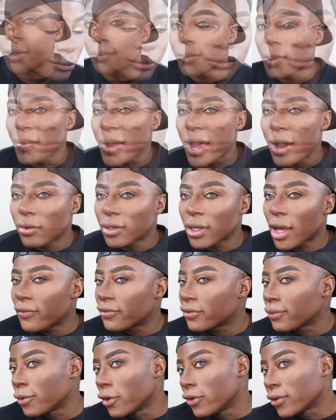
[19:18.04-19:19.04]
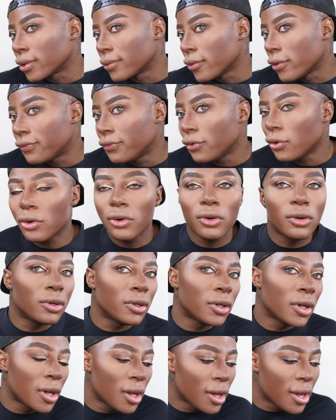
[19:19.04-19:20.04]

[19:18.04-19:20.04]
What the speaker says: The powder, I've used it before.